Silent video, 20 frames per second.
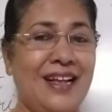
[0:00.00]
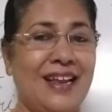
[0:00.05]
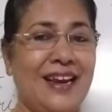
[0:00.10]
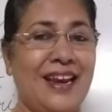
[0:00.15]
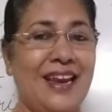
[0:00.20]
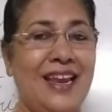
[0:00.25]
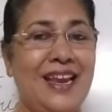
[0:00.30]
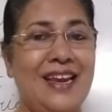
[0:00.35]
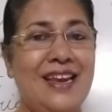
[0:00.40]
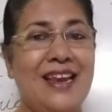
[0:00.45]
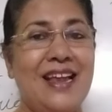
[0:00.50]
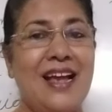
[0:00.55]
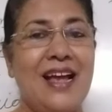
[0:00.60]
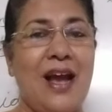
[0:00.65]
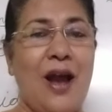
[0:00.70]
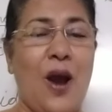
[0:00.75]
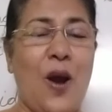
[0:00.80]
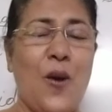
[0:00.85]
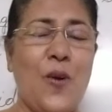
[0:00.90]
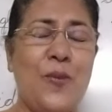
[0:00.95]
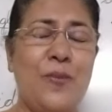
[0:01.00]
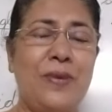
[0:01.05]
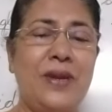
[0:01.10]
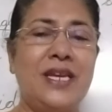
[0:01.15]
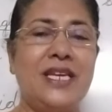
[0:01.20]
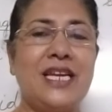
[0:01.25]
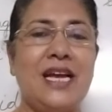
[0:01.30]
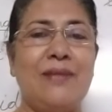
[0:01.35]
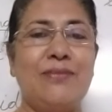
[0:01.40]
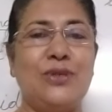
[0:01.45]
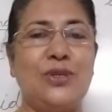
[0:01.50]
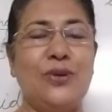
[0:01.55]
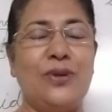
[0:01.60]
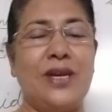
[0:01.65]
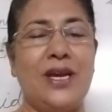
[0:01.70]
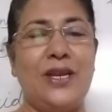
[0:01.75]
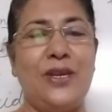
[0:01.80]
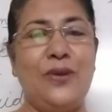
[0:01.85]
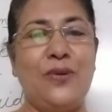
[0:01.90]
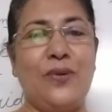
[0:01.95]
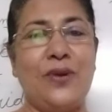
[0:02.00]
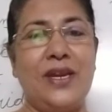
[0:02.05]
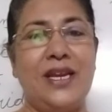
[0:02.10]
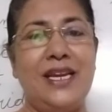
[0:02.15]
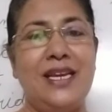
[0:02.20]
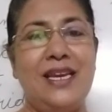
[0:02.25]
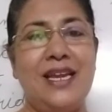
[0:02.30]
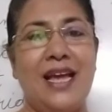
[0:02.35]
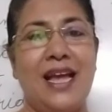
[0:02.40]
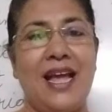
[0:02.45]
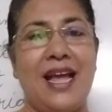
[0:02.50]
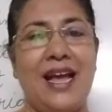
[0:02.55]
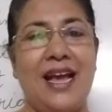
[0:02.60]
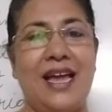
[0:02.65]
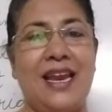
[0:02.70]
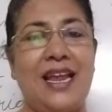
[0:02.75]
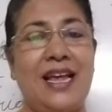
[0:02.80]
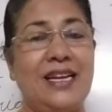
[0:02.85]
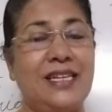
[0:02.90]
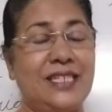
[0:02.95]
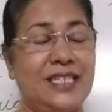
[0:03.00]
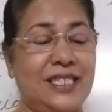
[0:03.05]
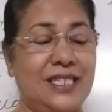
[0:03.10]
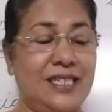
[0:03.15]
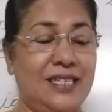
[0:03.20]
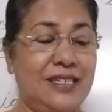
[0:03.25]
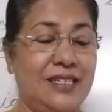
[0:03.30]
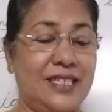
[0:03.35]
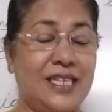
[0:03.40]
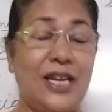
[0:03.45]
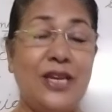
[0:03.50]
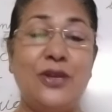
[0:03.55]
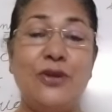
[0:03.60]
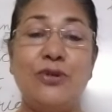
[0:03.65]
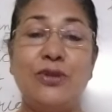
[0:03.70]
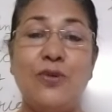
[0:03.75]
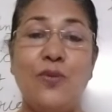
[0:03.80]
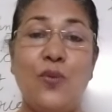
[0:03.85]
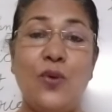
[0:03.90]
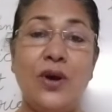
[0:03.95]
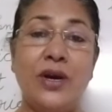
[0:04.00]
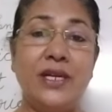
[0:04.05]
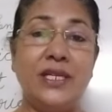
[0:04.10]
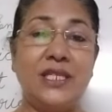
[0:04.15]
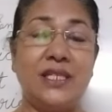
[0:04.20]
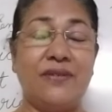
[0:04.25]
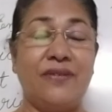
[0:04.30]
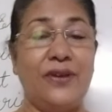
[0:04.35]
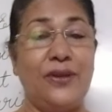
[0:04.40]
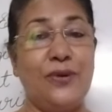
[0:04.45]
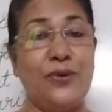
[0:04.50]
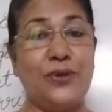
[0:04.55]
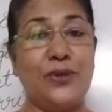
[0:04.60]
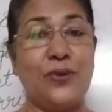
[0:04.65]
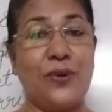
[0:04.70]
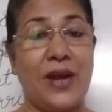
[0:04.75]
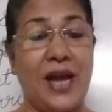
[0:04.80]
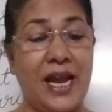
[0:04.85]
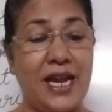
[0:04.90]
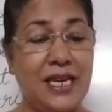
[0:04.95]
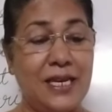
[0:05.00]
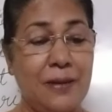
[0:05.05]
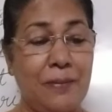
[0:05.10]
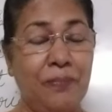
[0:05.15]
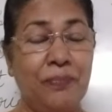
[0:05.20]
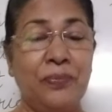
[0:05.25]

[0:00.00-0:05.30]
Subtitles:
Read. How many times you read? And I'll send you the words for you to write.